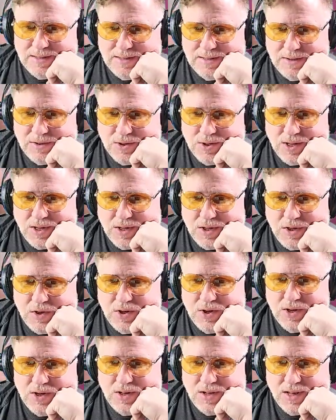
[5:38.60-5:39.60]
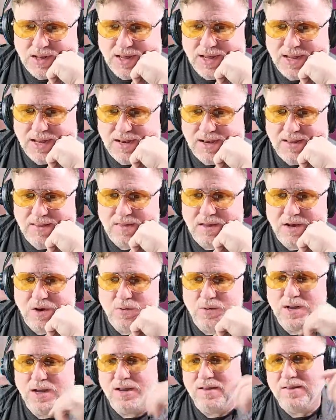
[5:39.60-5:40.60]
Looking good. Laying in the
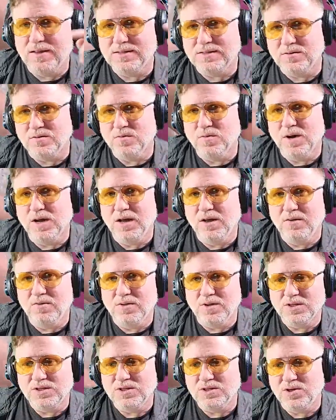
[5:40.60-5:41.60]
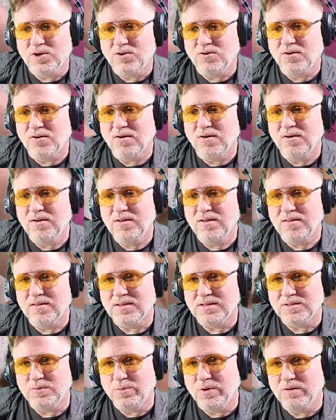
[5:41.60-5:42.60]
green that's around the star
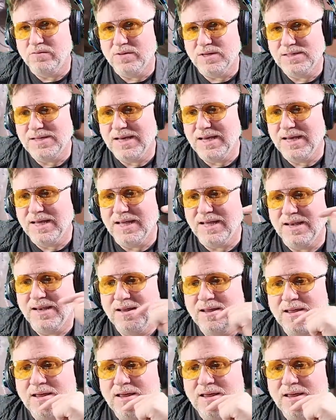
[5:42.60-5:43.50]
that's above his head.